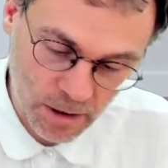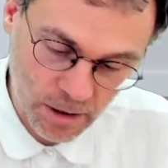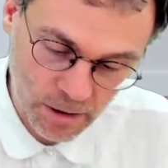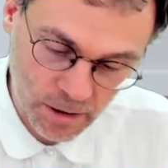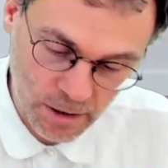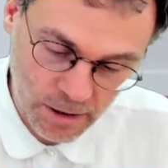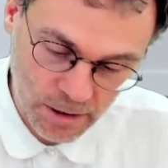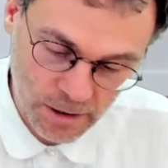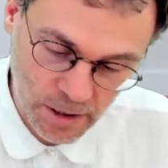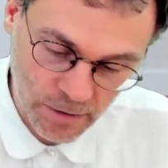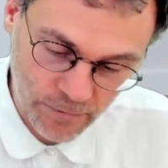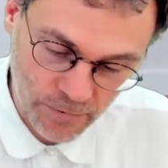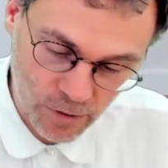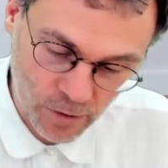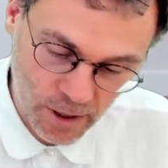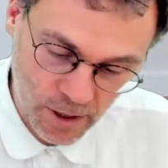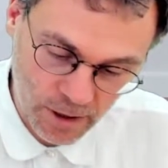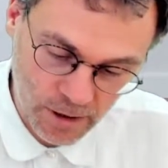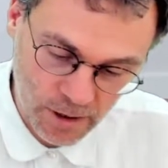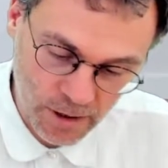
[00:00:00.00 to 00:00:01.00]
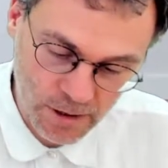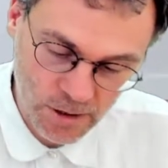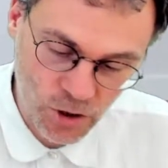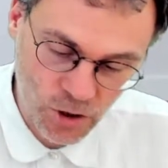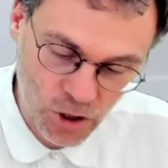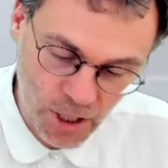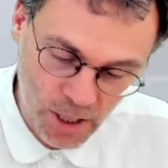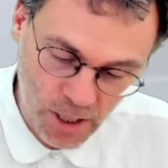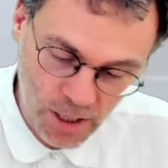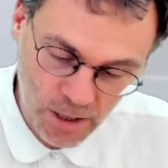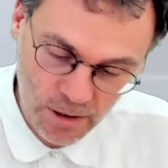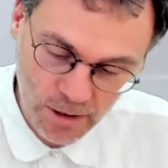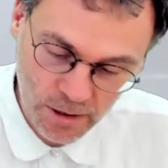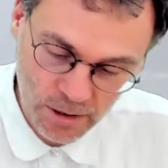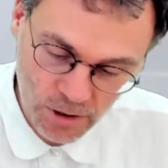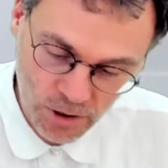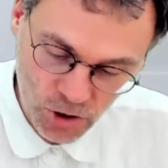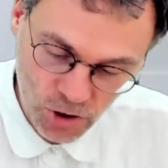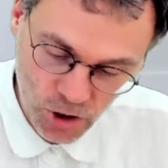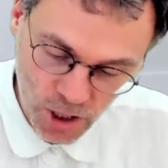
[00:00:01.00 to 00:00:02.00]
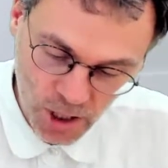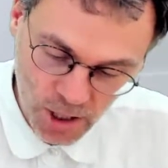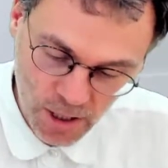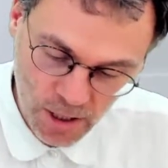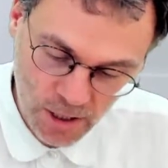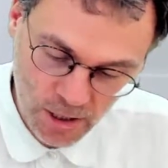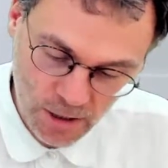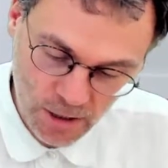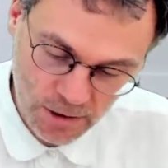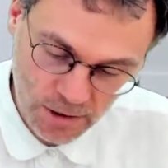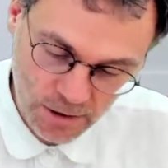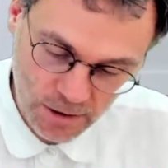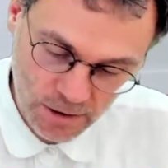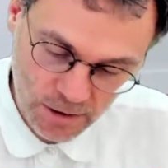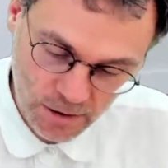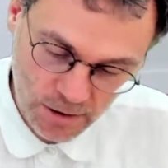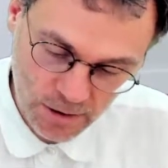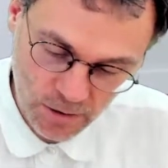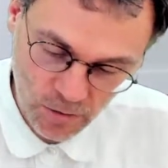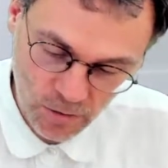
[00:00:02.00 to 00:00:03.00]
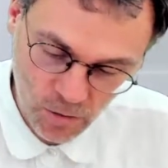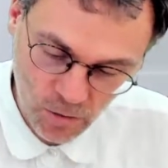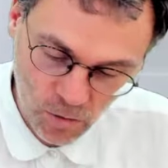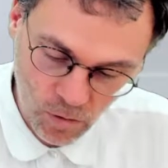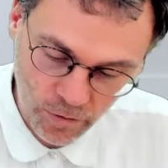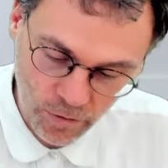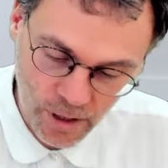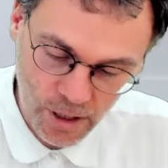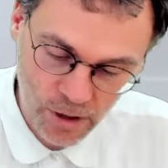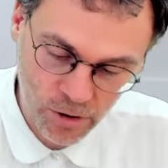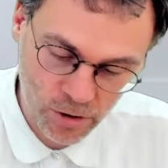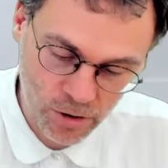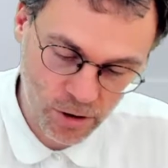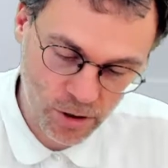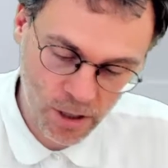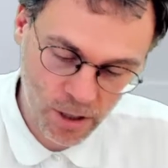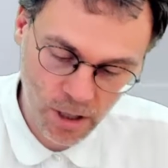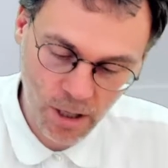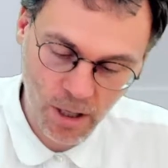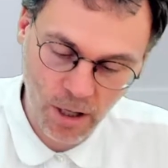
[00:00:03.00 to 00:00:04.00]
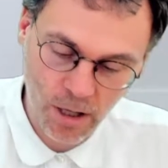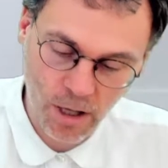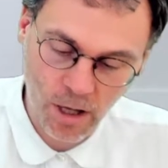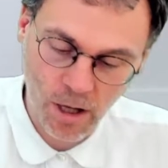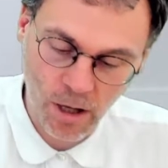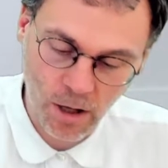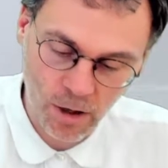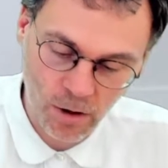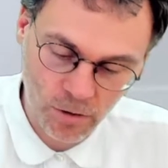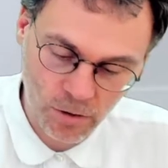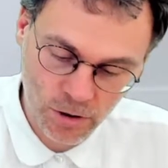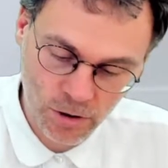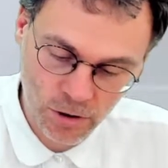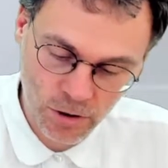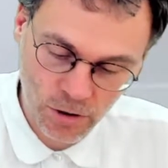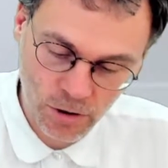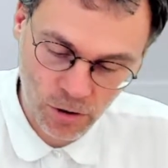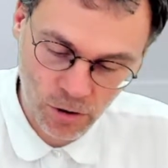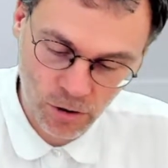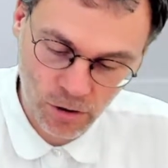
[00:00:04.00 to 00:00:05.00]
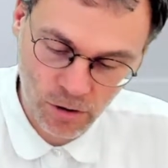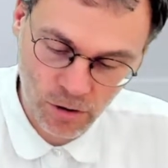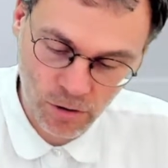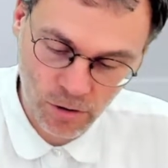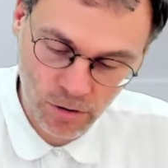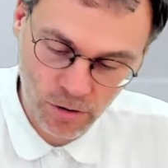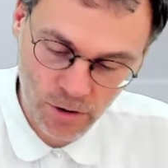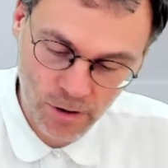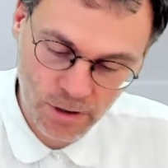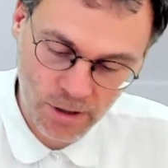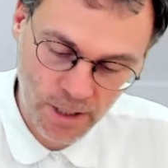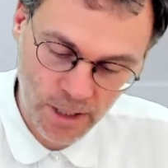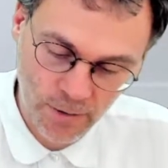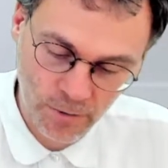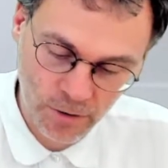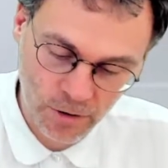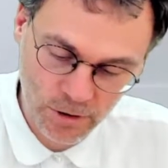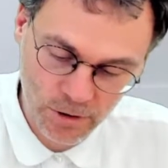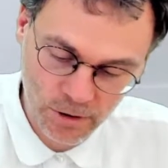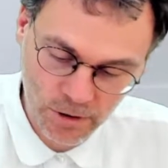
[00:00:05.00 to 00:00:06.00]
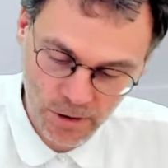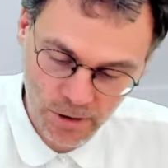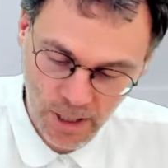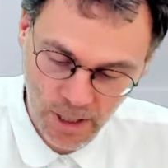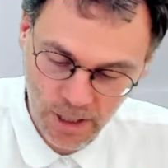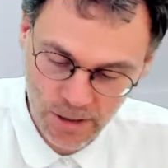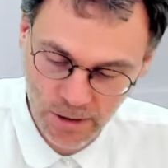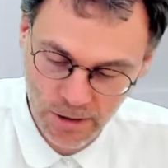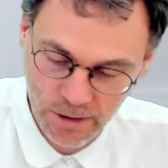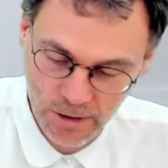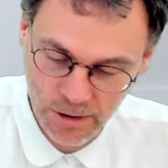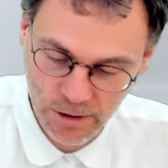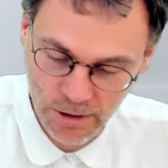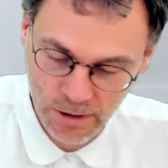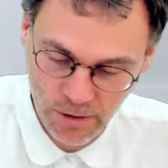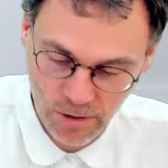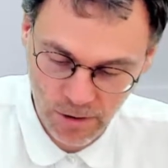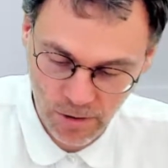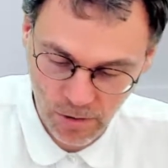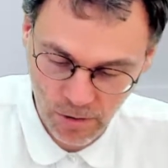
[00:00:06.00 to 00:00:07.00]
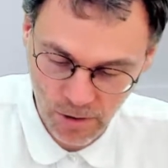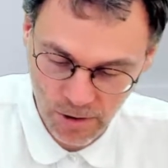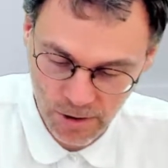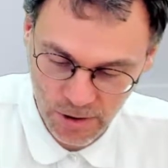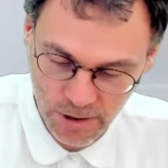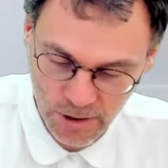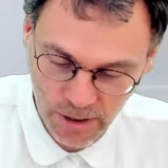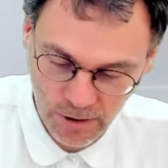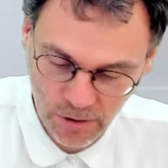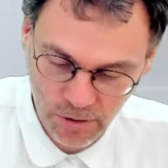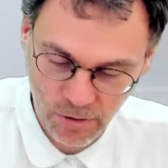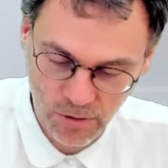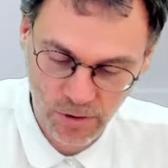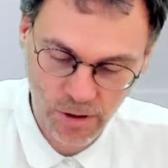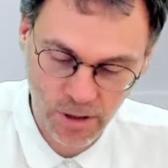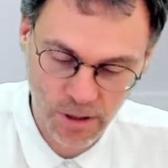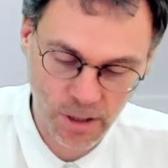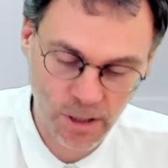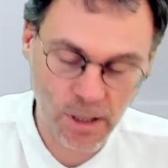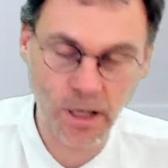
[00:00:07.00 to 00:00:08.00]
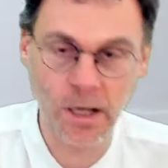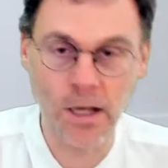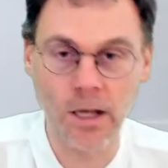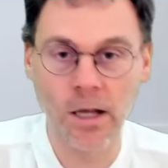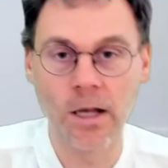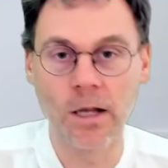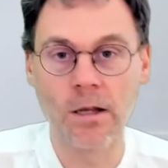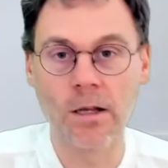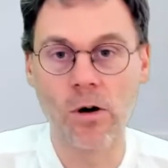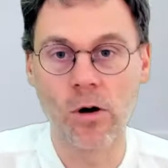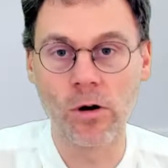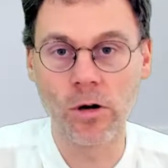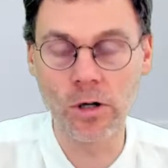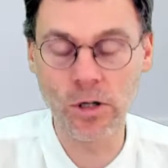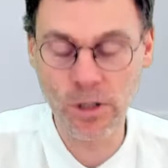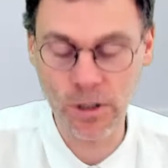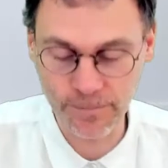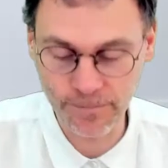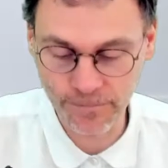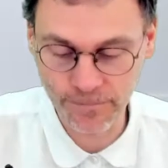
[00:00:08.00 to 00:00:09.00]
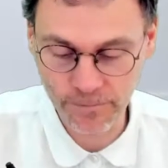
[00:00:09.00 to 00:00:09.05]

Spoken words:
let's have a look at this j. This j is over here. Our circular segment has its center in the origin.